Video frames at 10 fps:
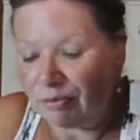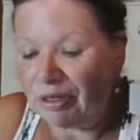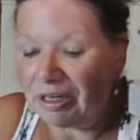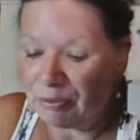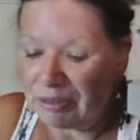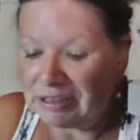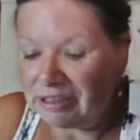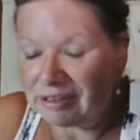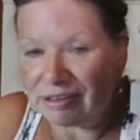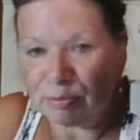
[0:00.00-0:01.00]
When I went to
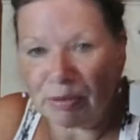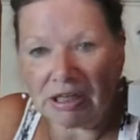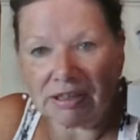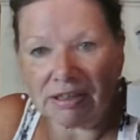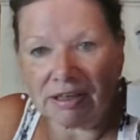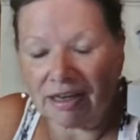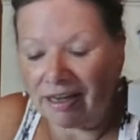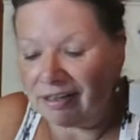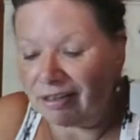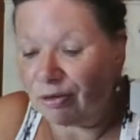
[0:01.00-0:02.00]
get this bucket,
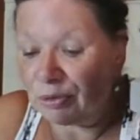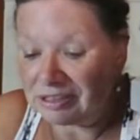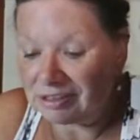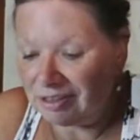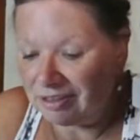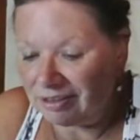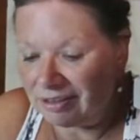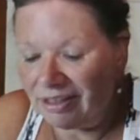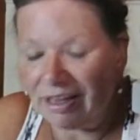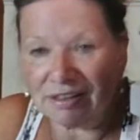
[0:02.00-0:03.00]
I
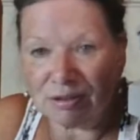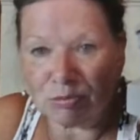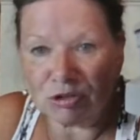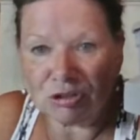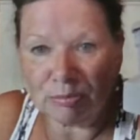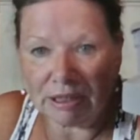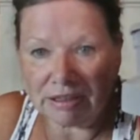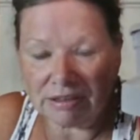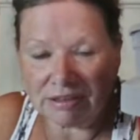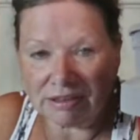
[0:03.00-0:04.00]
coincidentally had some Woodgie
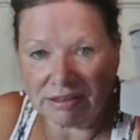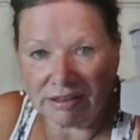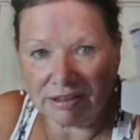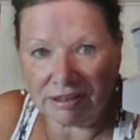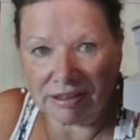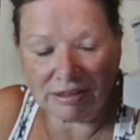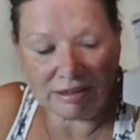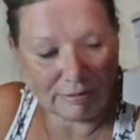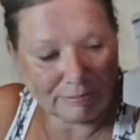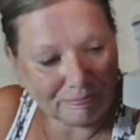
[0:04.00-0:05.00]
Bend in
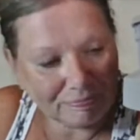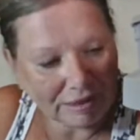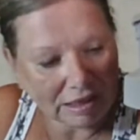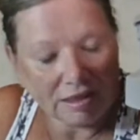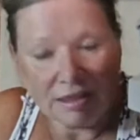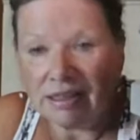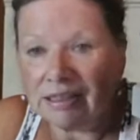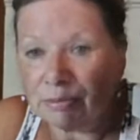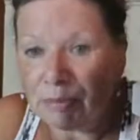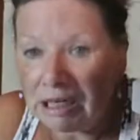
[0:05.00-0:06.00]
the
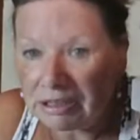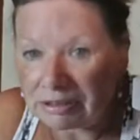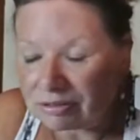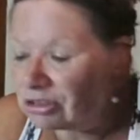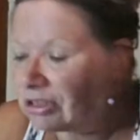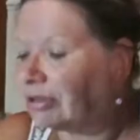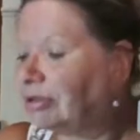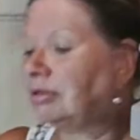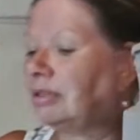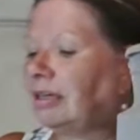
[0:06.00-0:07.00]
bucket.
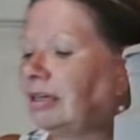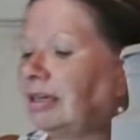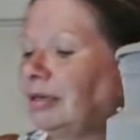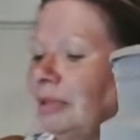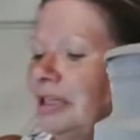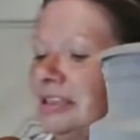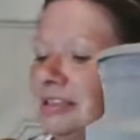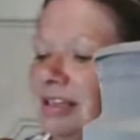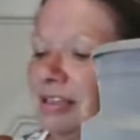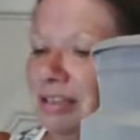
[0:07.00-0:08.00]
So I
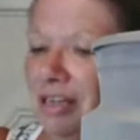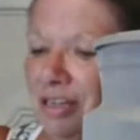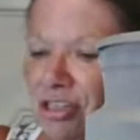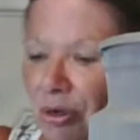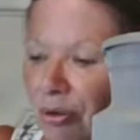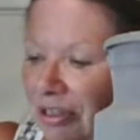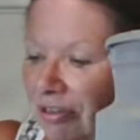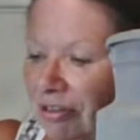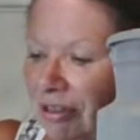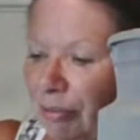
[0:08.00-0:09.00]
might show a
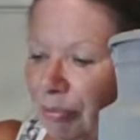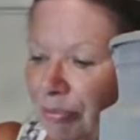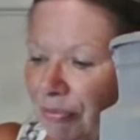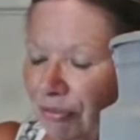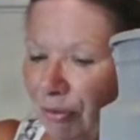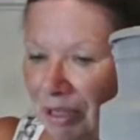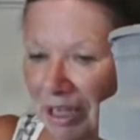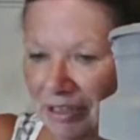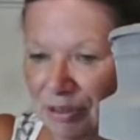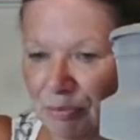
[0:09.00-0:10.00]
little clip from
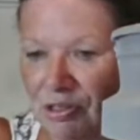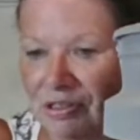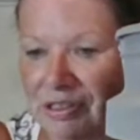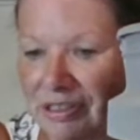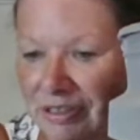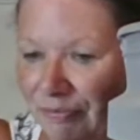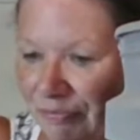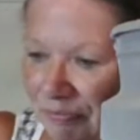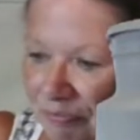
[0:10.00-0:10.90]
that tomorrow night.